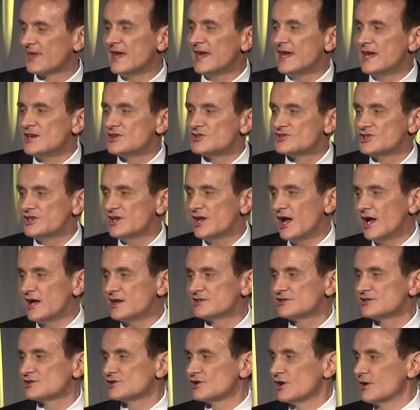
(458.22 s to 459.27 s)
She has
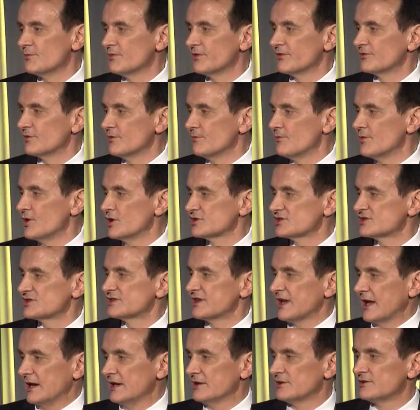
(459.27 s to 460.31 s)
some of the most
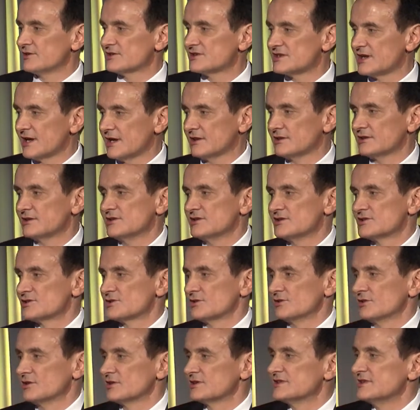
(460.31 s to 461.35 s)
talented scientists
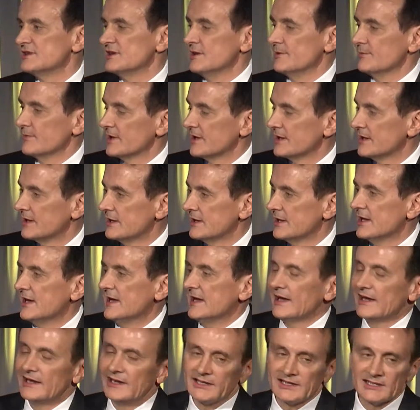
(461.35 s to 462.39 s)
on her team.
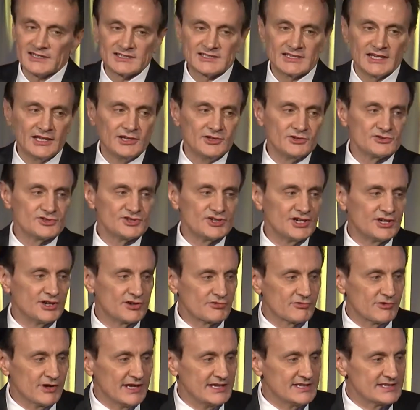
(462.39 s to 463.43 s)
And I can tell you she
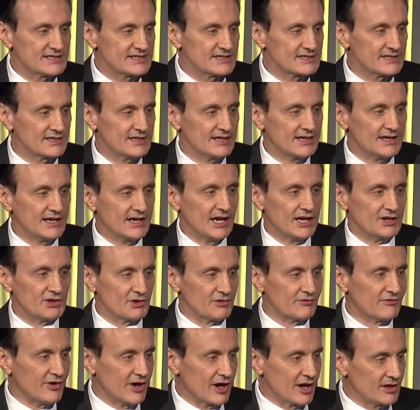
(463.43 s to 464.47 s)
creates an
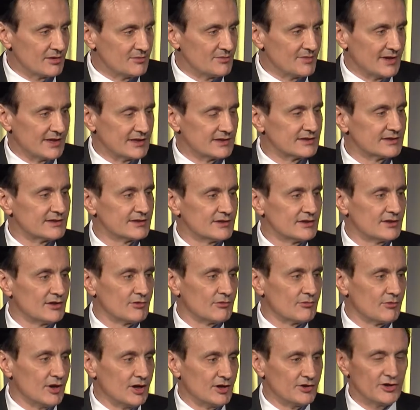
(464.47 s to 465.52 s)
environment
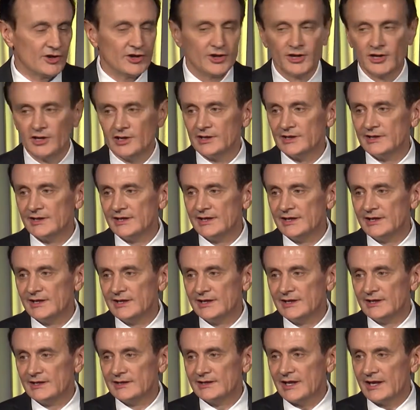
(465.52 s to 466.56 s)
around her
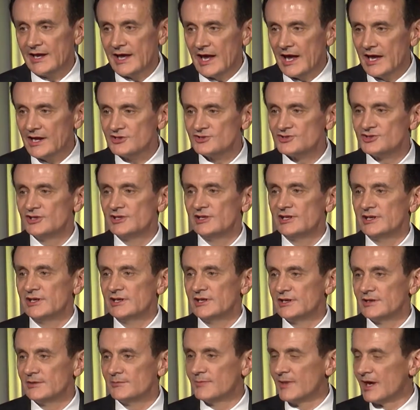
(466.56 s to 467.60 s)
that actually
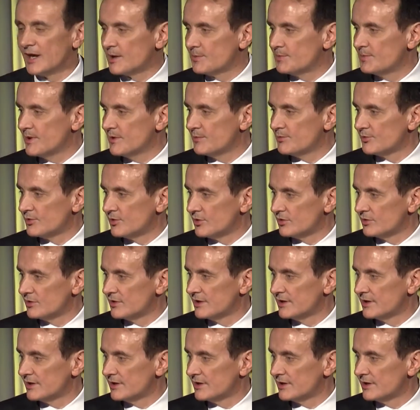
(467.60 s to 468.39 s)
make people